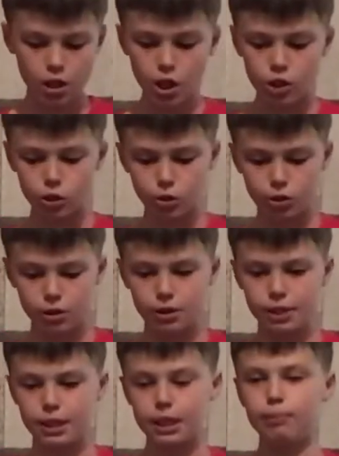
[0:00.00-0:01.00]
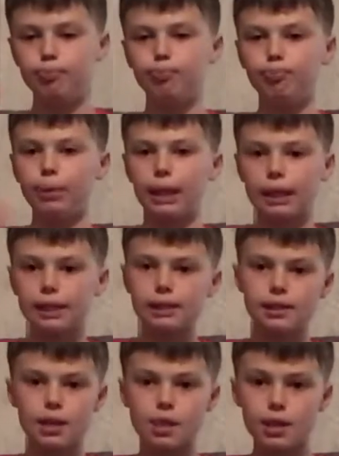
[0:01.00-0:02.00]
you can see
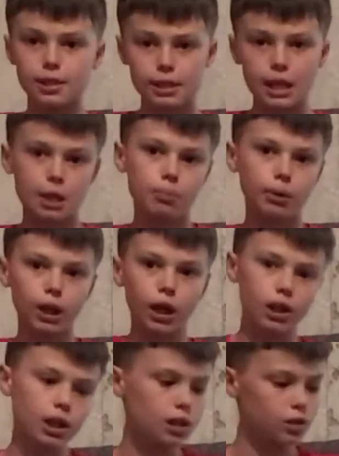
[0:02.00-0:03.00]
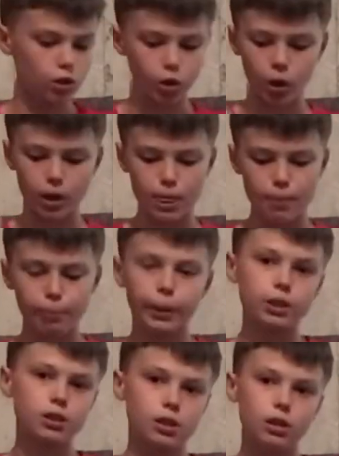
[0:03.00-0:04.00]
blinks in the saber light, not in the
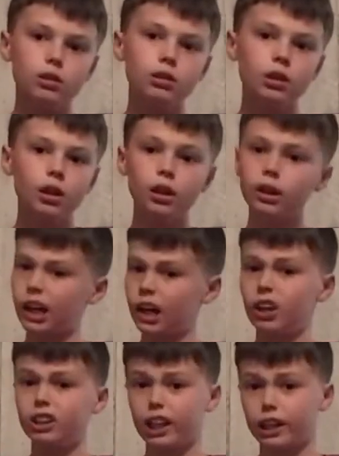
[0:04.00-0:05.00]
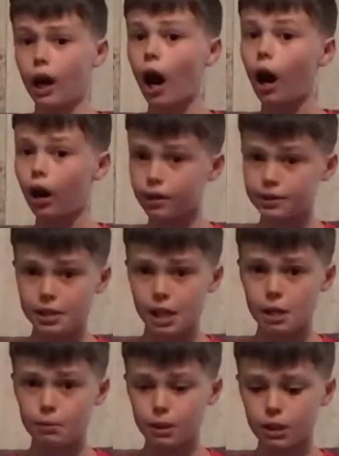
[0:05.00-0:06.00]
button, unlike art
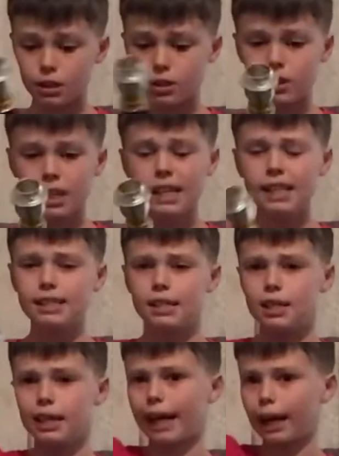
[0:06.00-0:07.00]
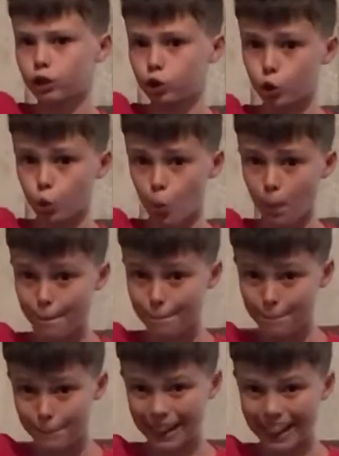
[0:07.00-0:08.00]
sabers. It's in the actual
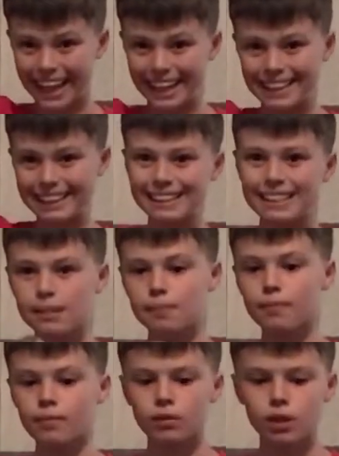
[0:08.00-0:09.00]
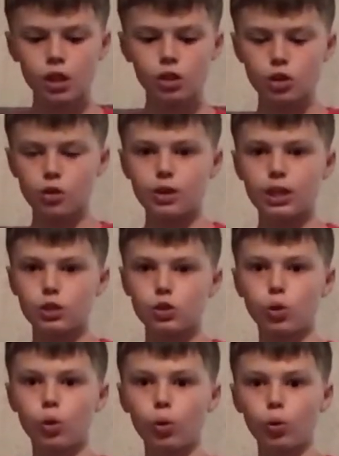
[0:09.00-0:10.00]
blade. So this
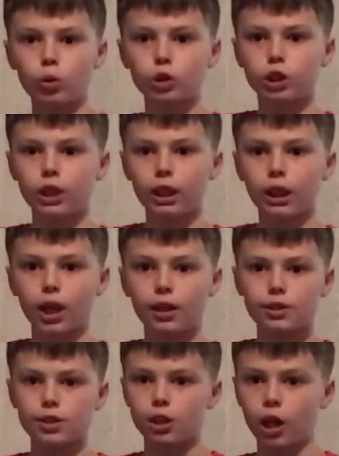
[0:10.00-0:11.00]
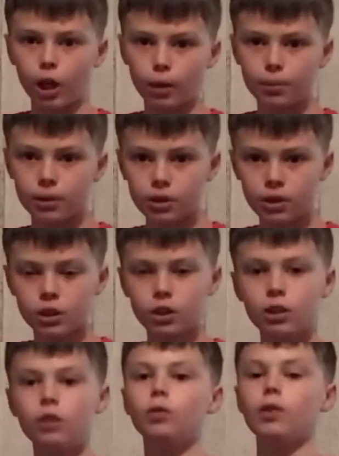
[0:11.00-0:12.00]
torch, it lights up
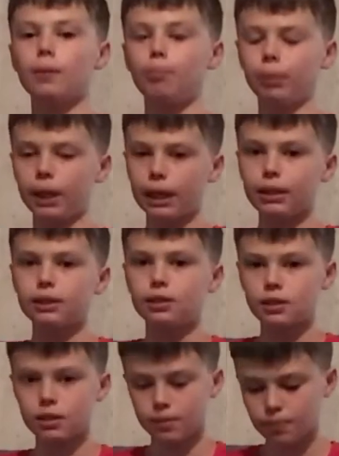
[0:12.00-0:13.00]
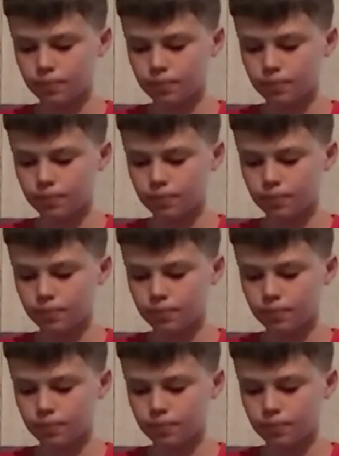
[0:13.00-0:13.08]
with the blinks.